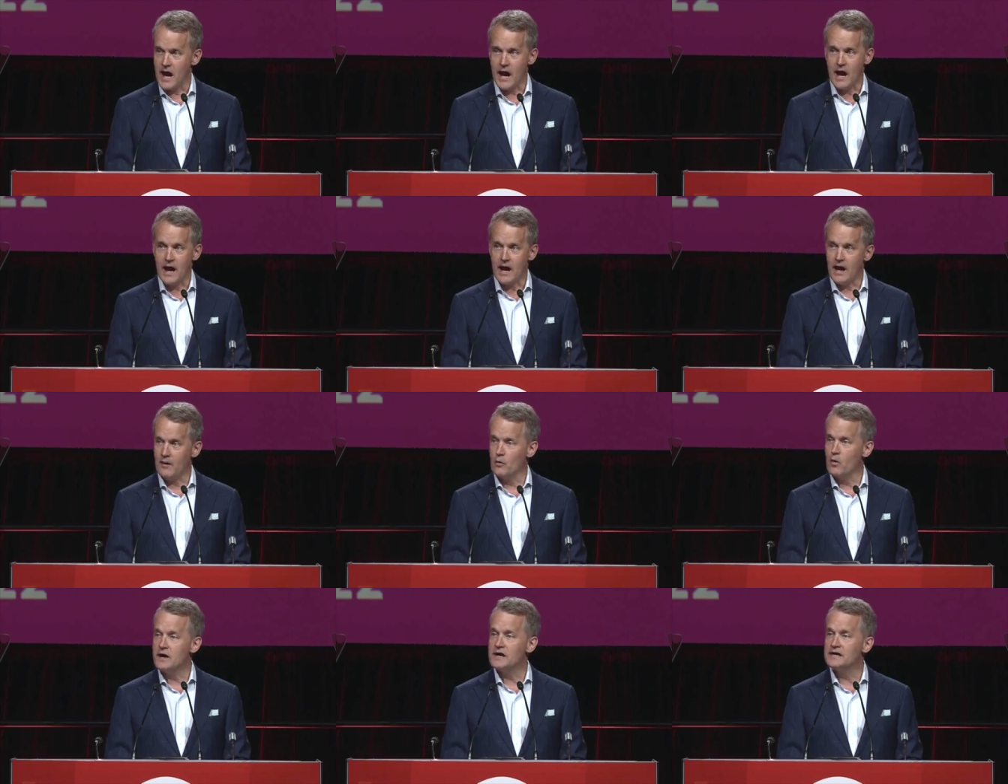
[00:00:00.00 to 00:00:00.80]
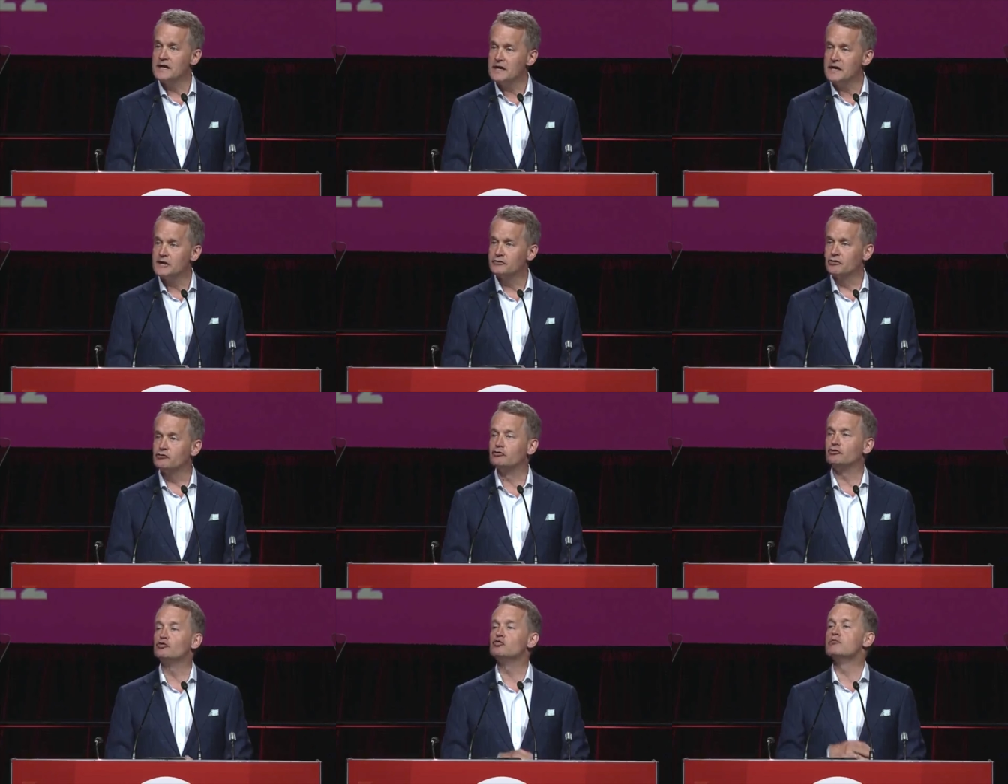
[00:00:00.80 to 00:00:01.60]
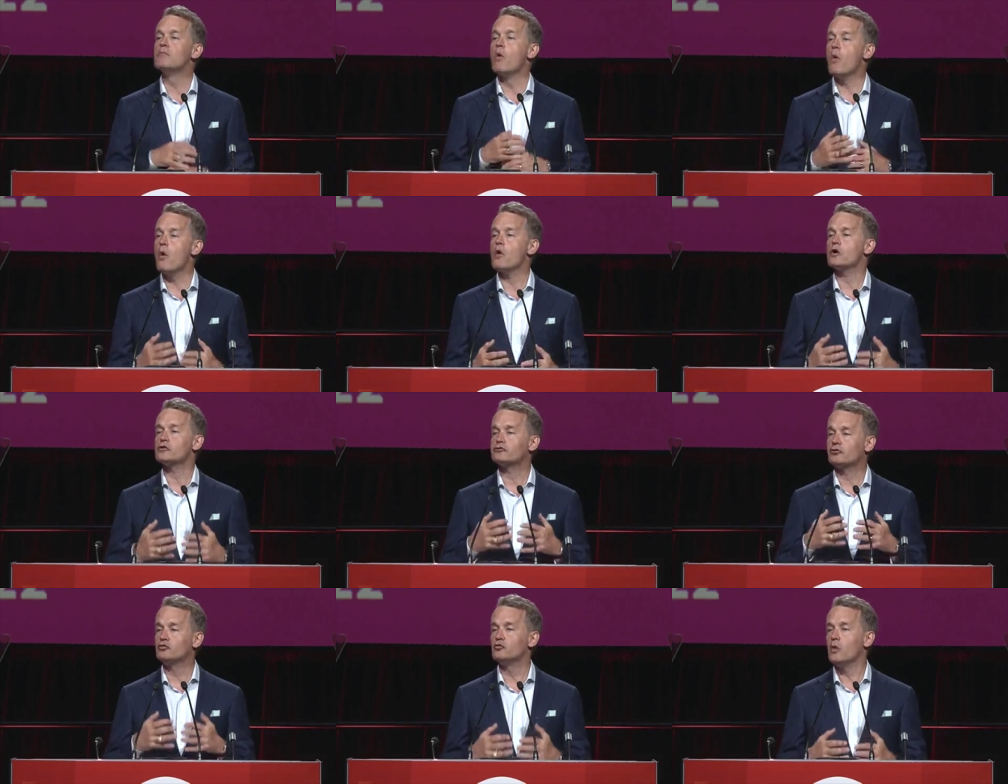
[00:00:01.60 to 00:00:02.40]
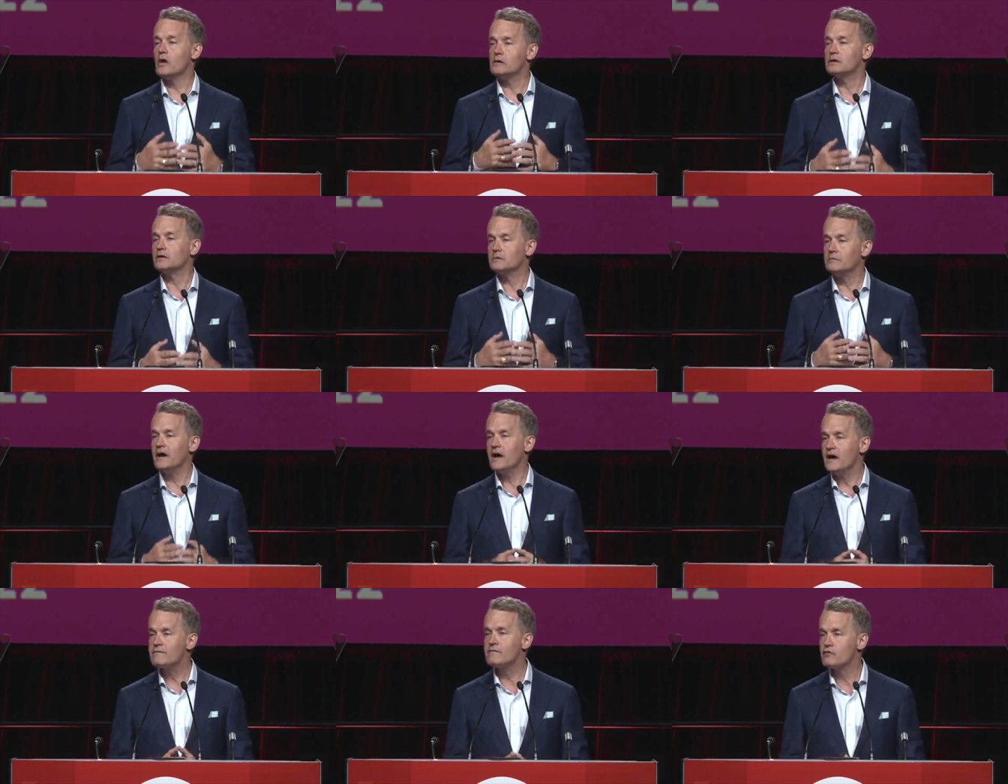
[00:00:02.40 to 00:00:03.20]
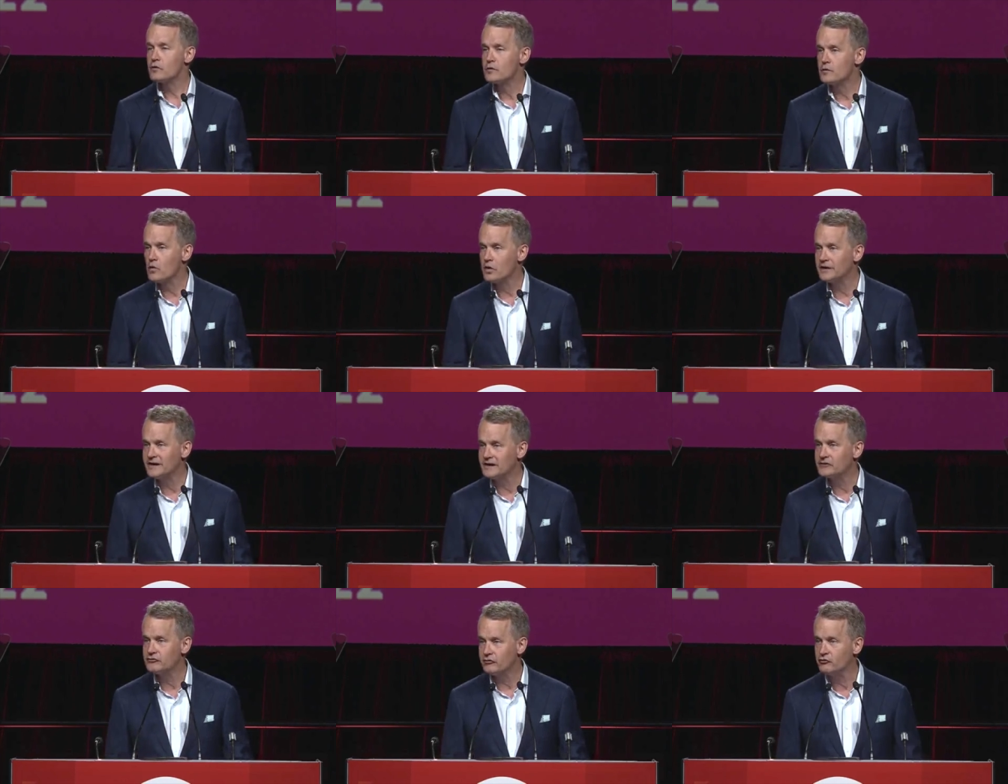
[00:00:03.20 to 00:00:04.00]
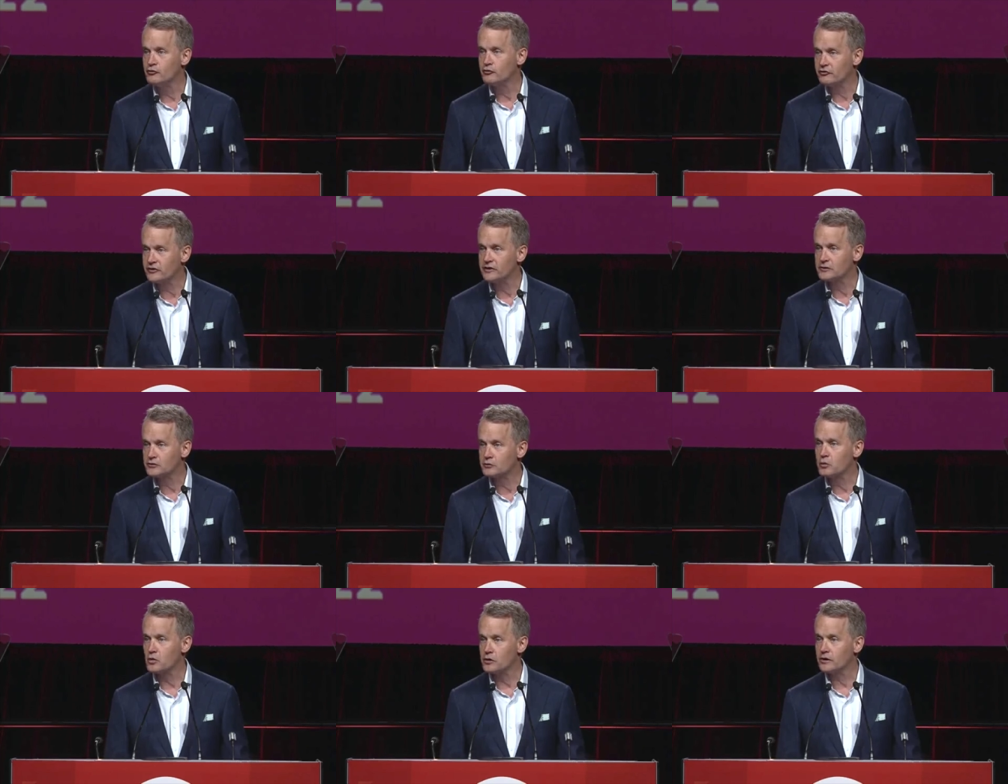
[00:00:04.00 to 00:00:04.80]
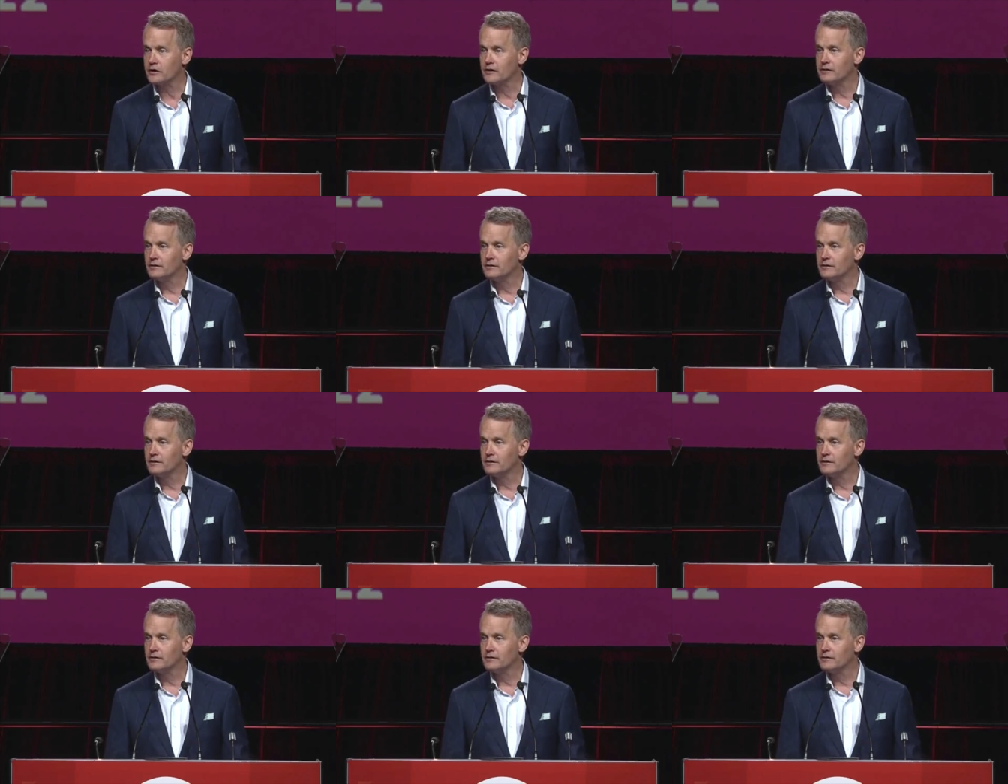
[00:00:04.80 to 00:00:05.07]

And we need to do more to welcome everyone into skilled work.